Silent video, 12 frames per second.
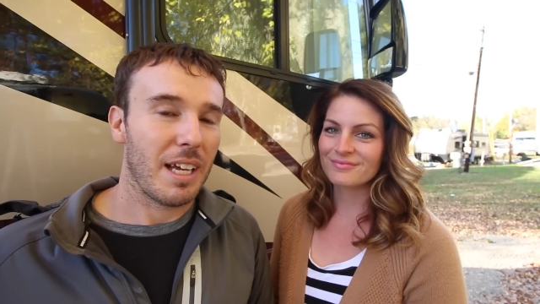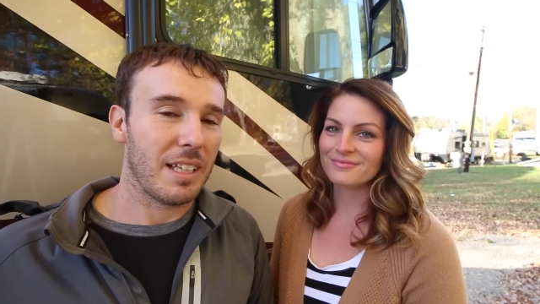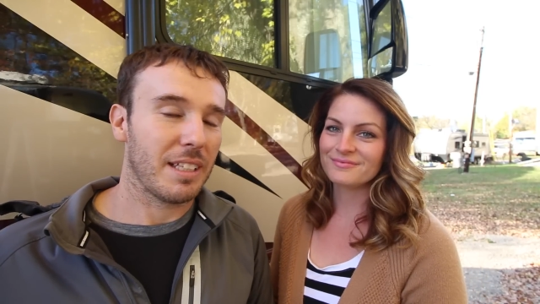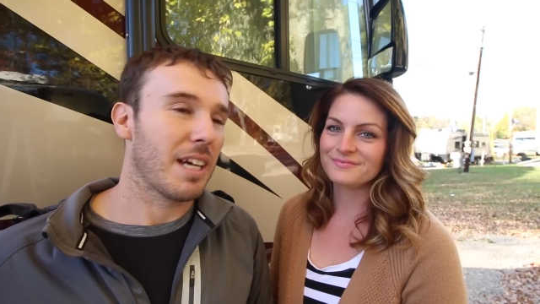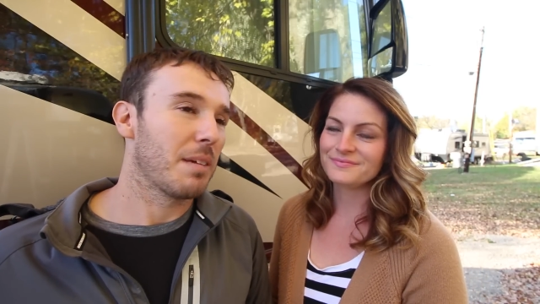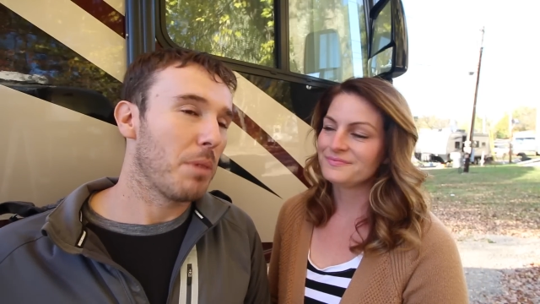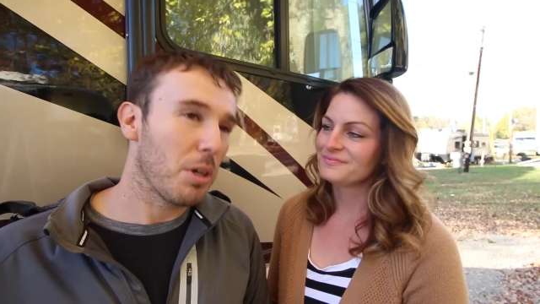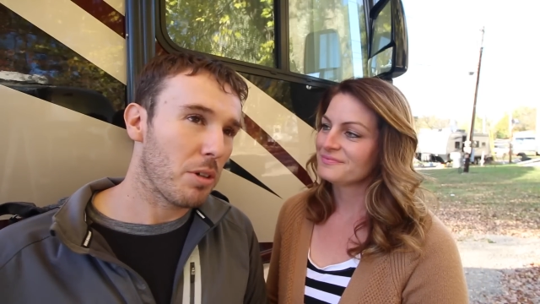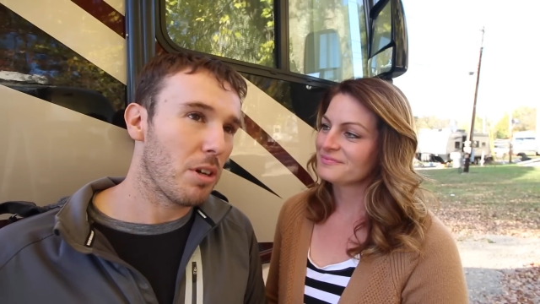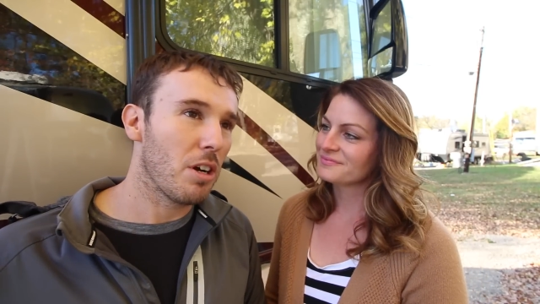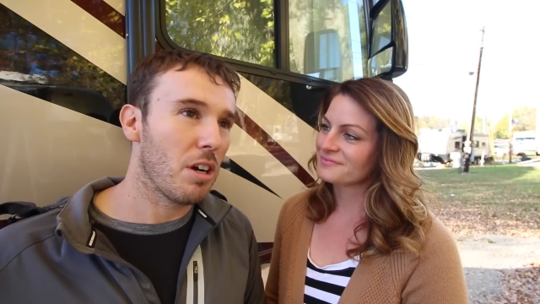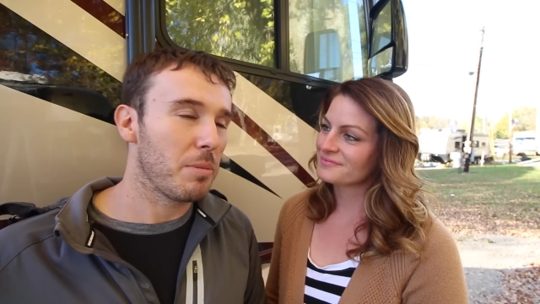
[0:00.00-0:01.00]
Speaker 1: and got a
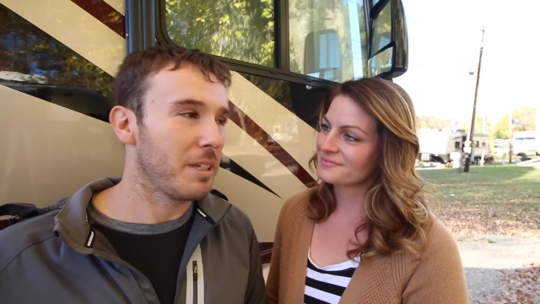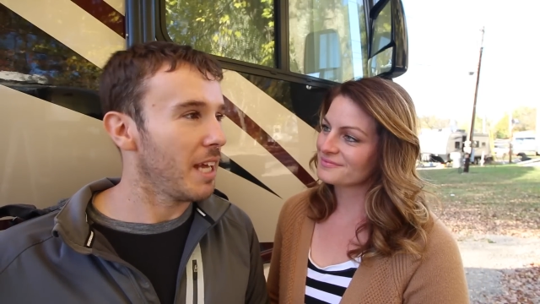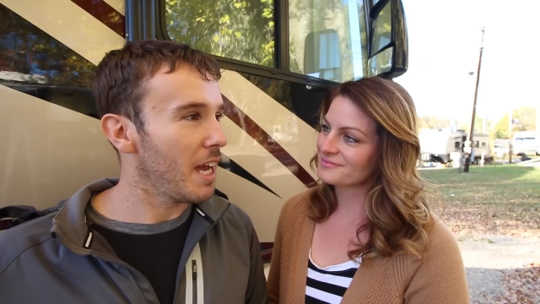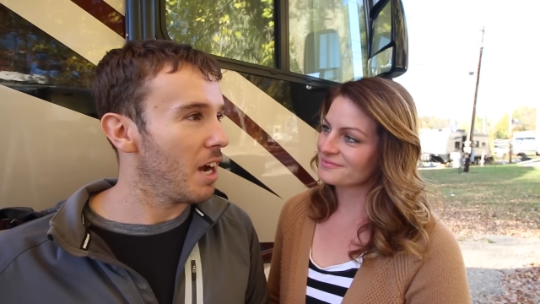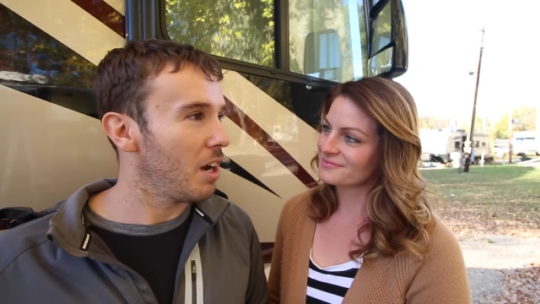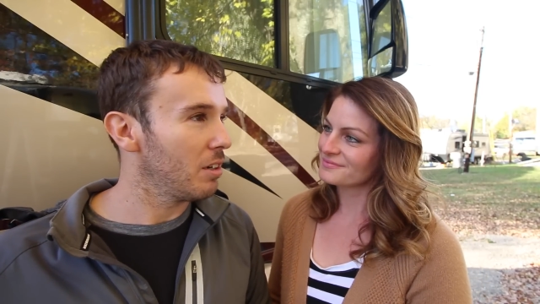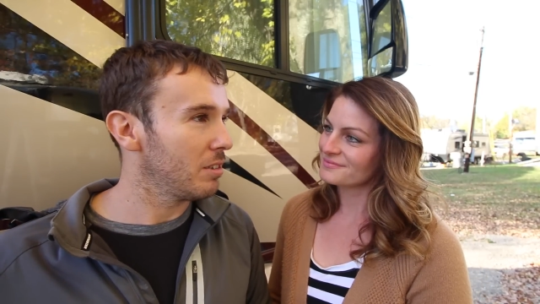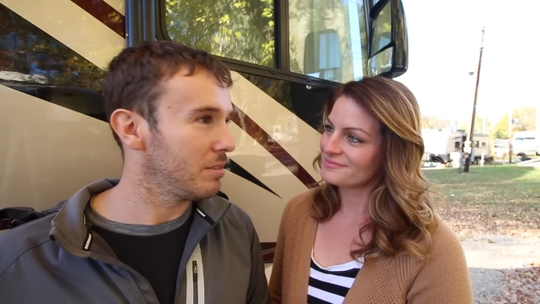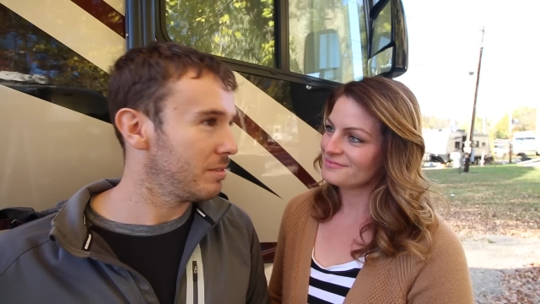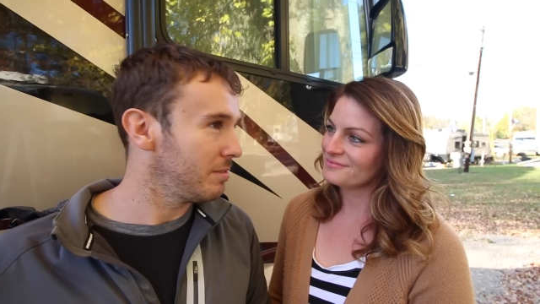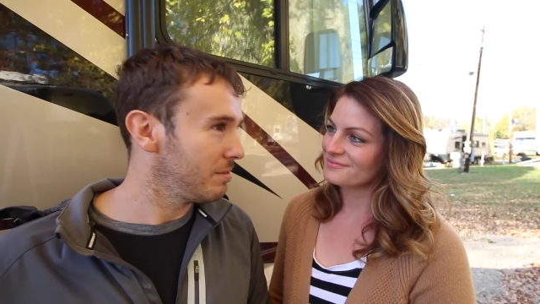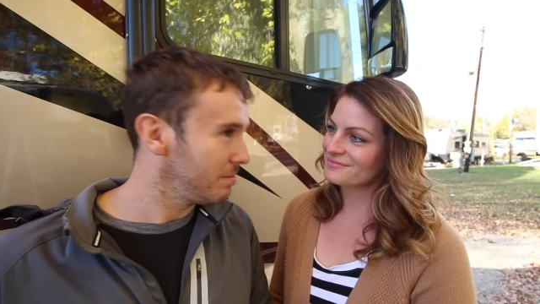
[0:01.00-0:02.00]
motorhome, and now
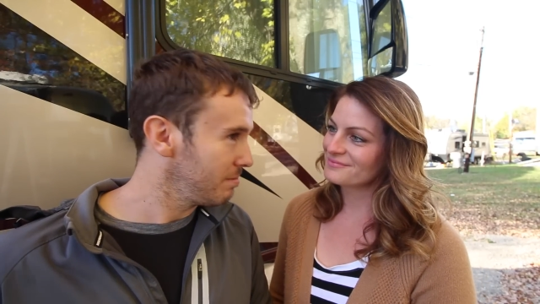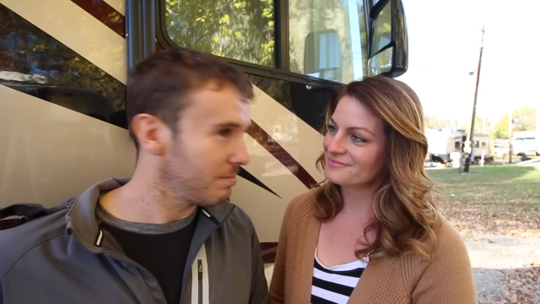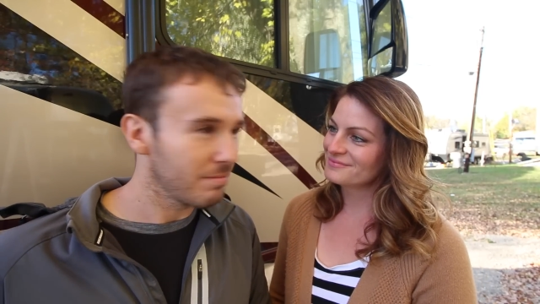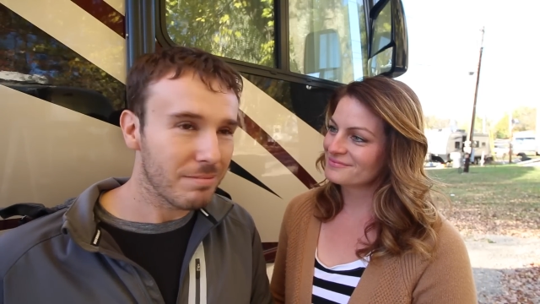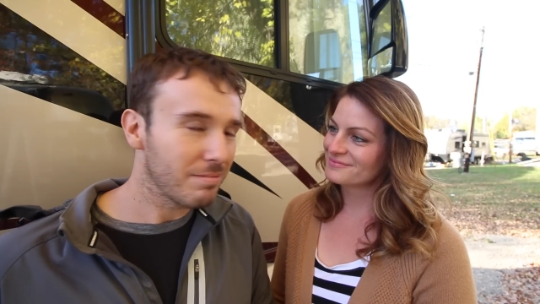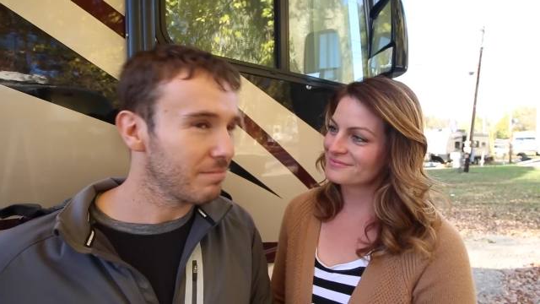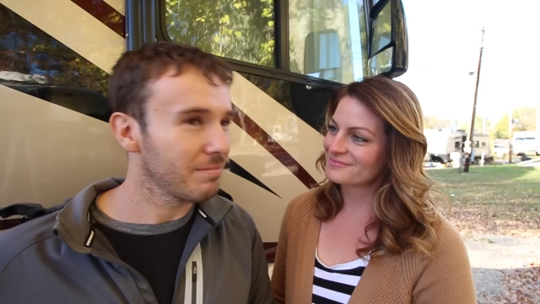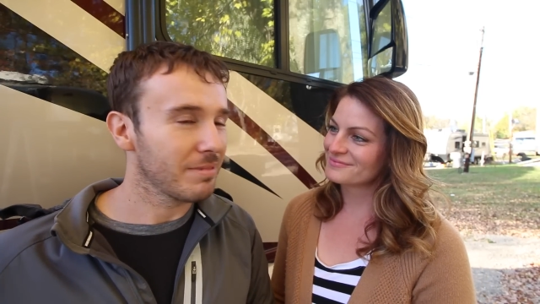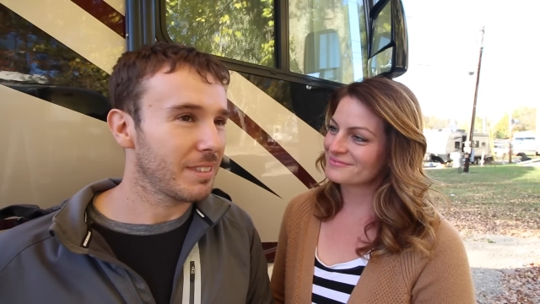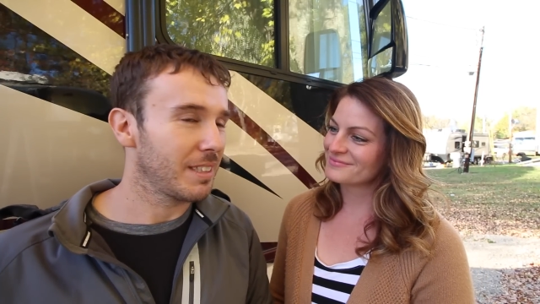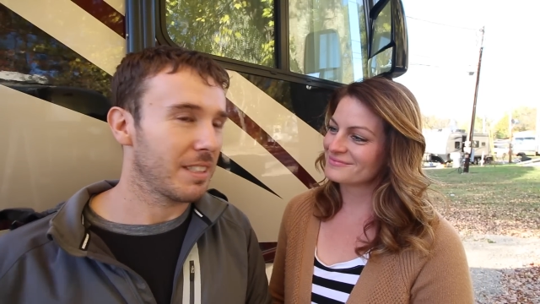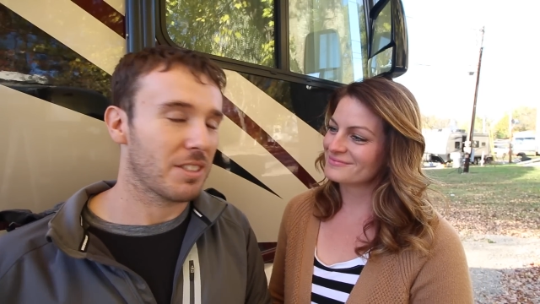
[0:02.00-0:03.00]

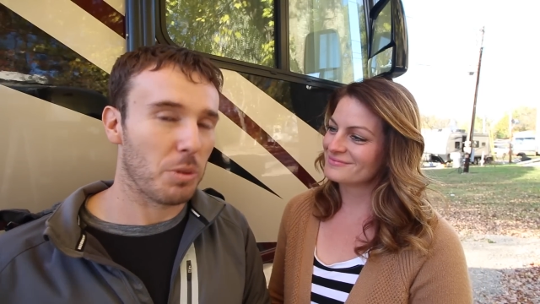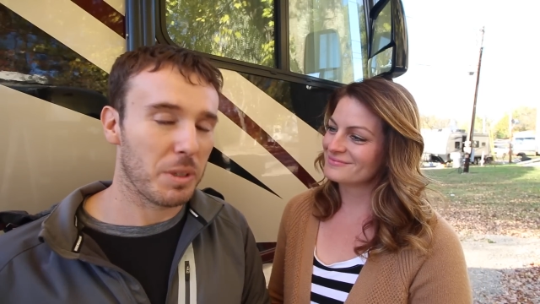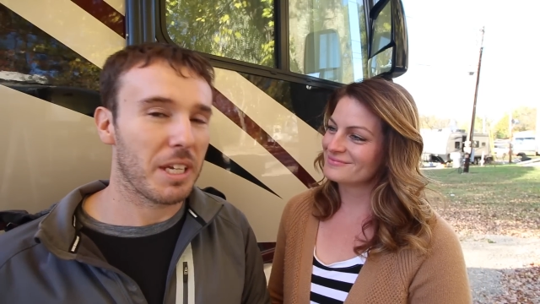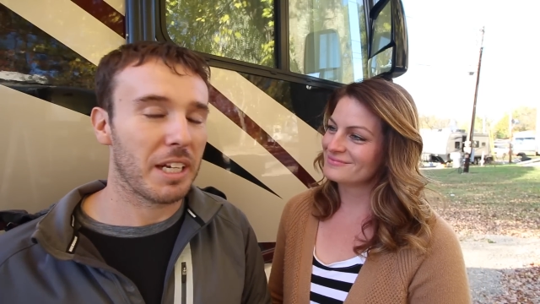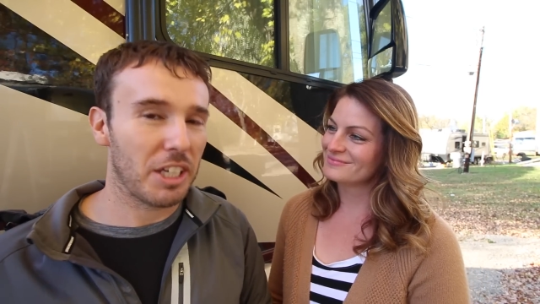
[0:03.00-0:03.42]
so within